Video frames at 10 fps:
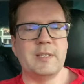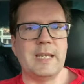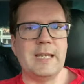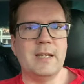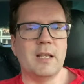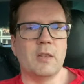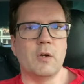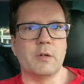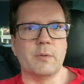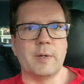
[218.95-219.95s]
need a
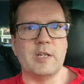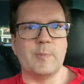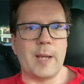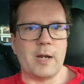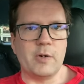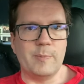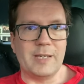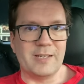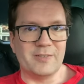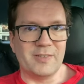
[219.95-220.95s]
longer range battery
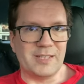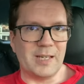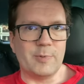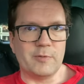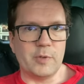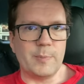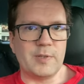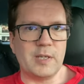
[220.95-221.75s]
because of the types of trips they